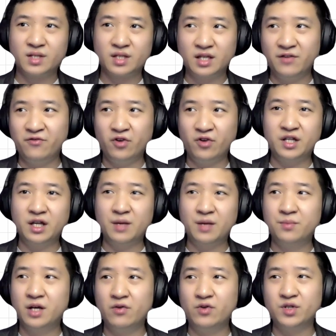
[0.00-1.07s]
Okay, for
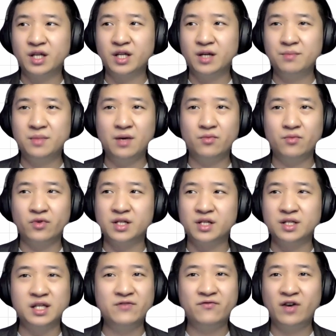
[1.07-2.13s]
example, I want to sum up whether
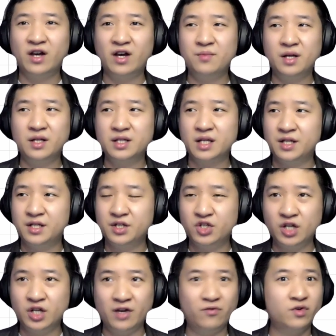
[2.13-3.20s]
these 5 months under
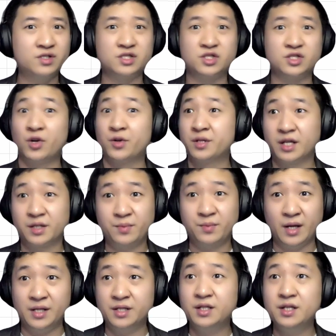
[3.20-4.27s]
Jeff was the total
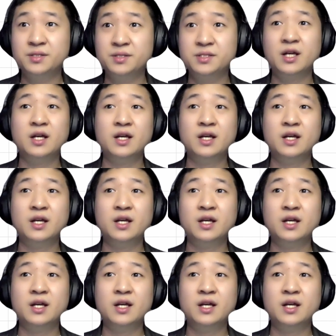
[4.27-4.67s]
expenses,